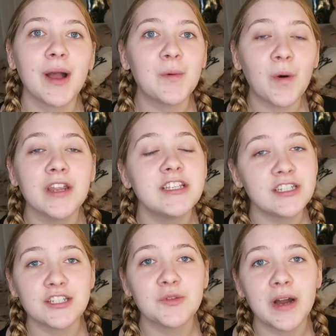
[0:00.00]
I wanted
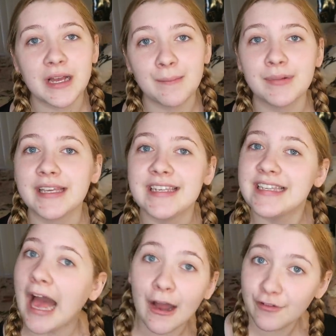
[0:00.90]
to do a
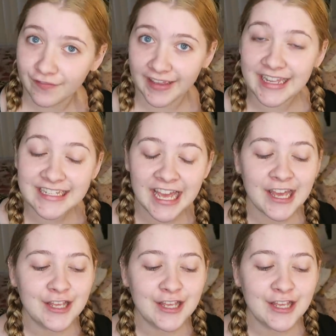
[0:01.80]
complete outfit.